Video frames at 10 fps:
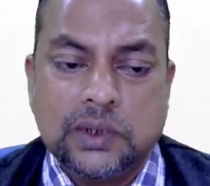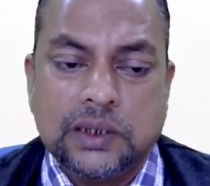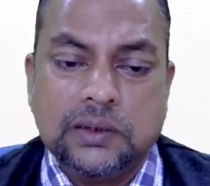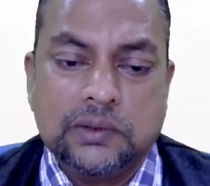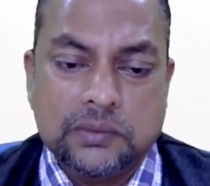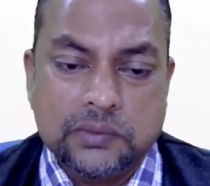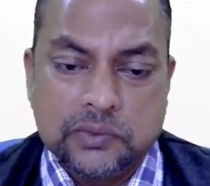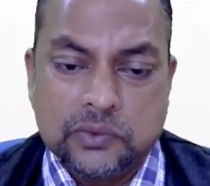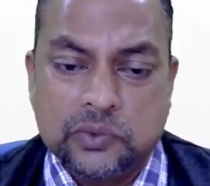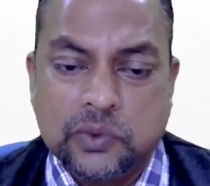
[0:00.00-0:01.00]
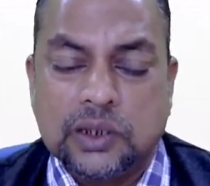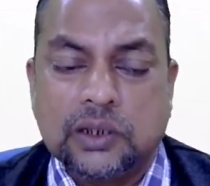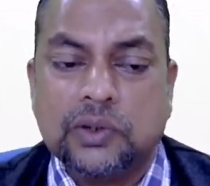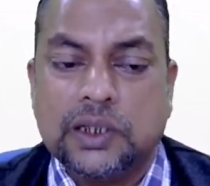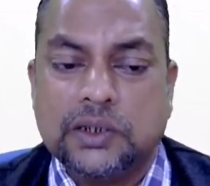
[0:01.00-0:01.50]
right?
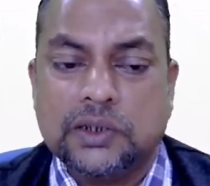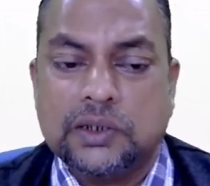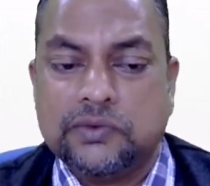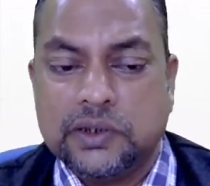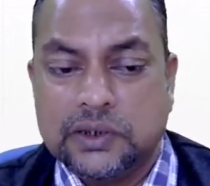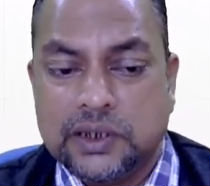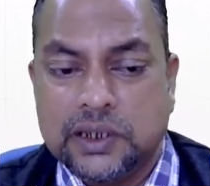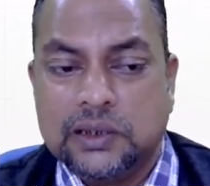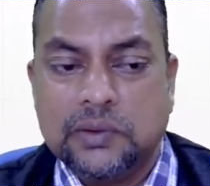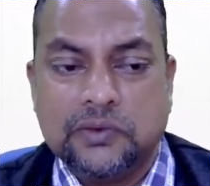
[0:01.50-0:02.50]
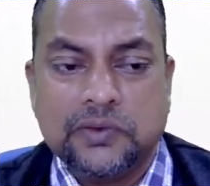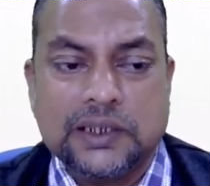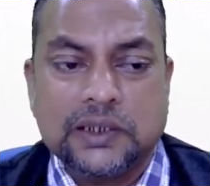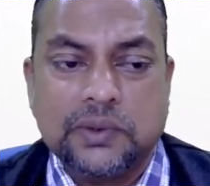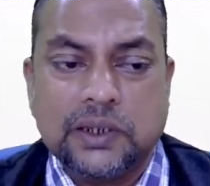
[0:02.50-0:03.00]
Work location, functional level of
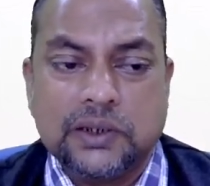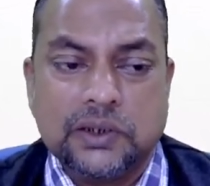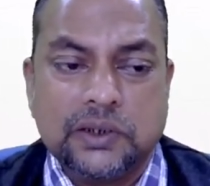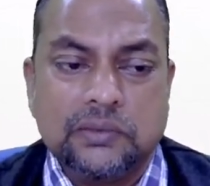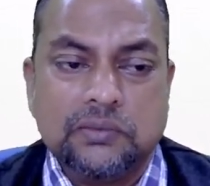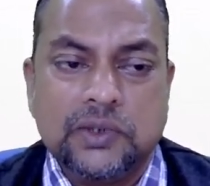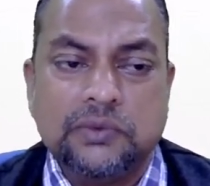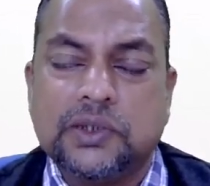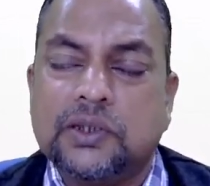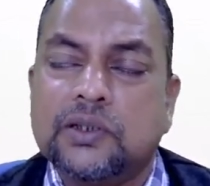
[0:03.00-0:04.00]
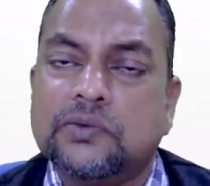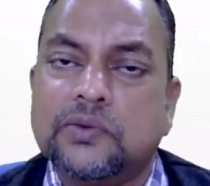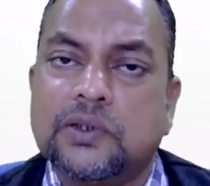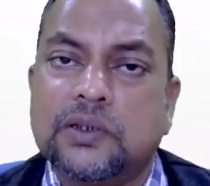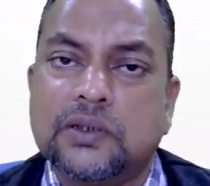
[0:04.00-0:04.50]
classification, division of
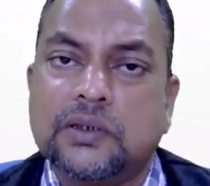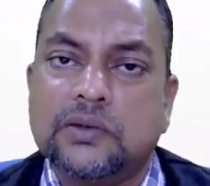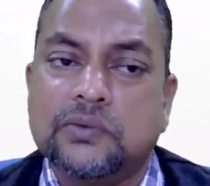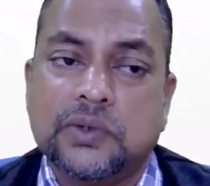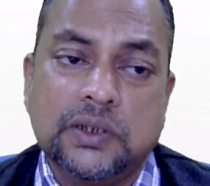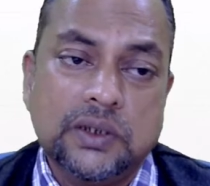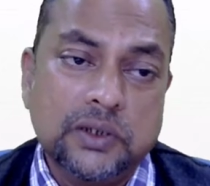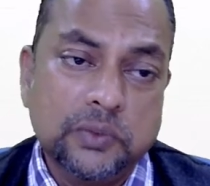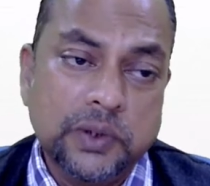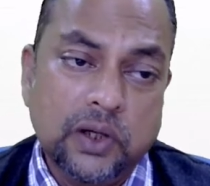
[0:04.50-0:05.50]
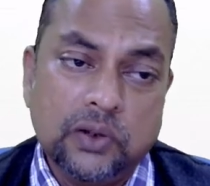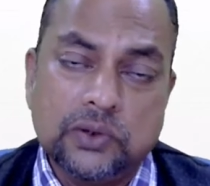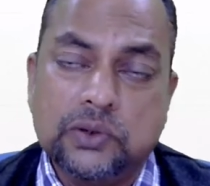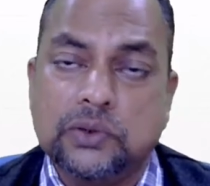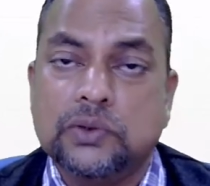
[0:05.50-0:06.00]
work, whether they do
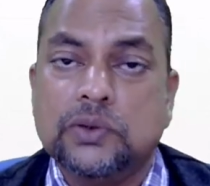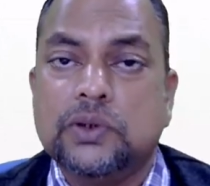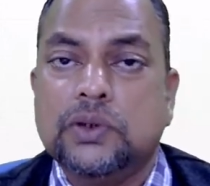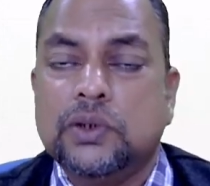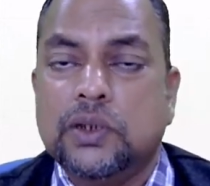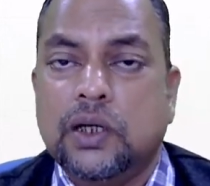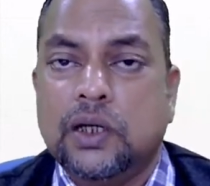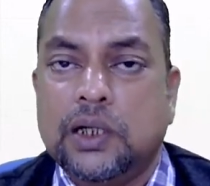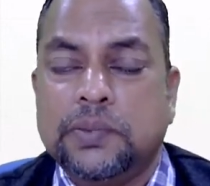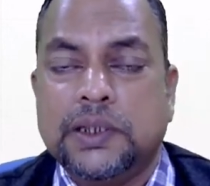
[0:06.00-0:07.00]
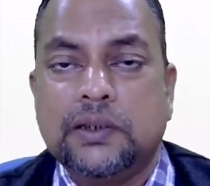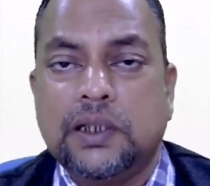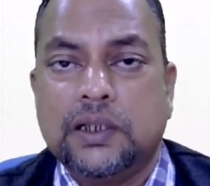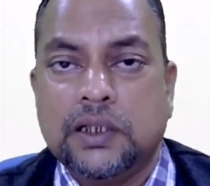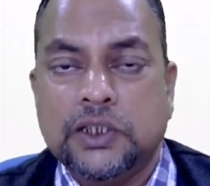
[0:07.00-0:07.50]
belong to a
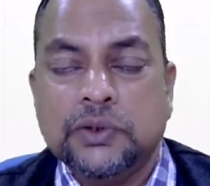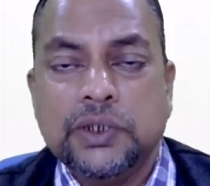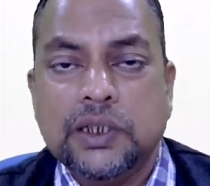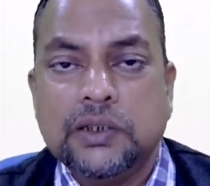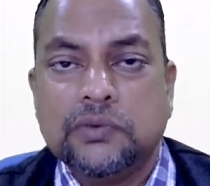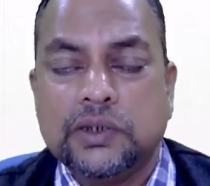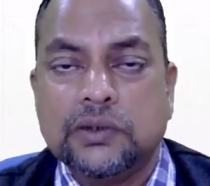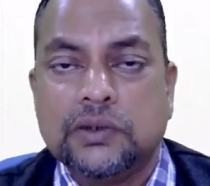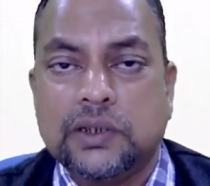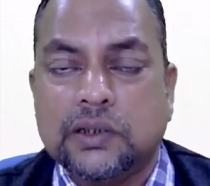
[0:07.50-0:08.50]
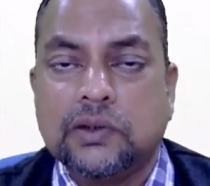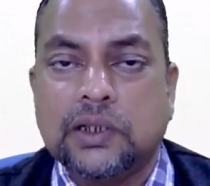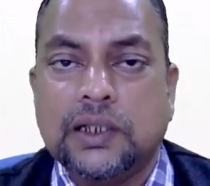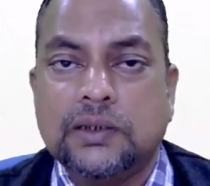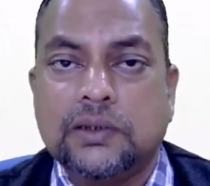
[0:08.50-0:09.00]
particular union which is
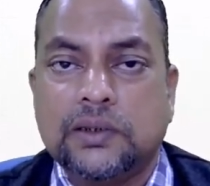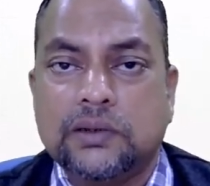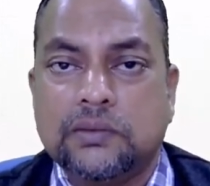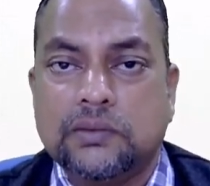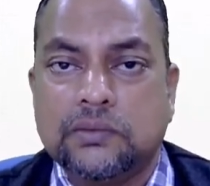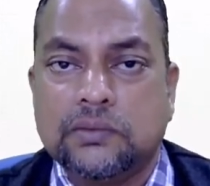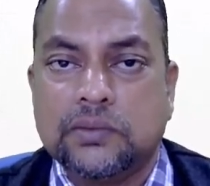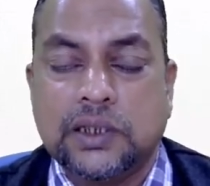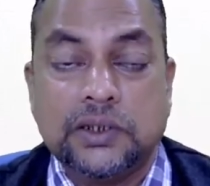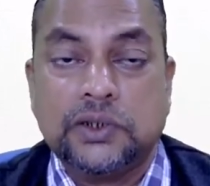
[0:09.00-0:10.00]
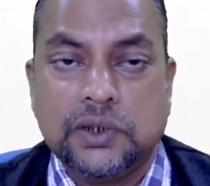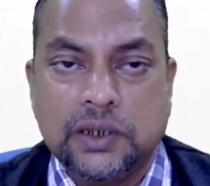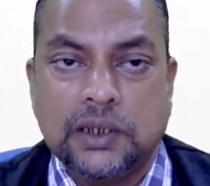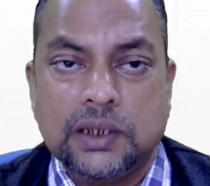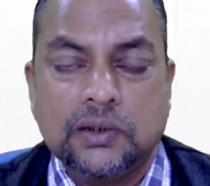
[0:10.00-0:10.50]
recognized,
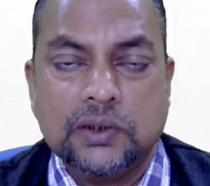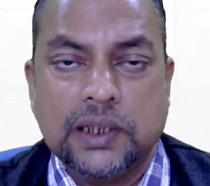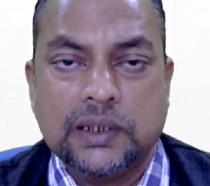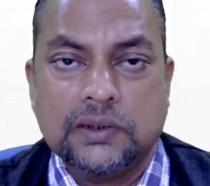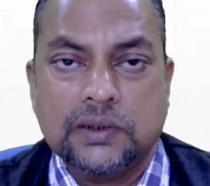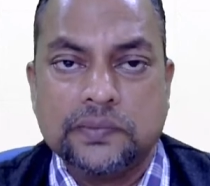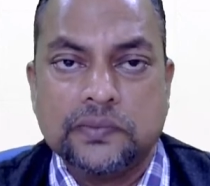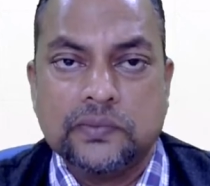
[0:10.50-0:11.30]
registered and recognized.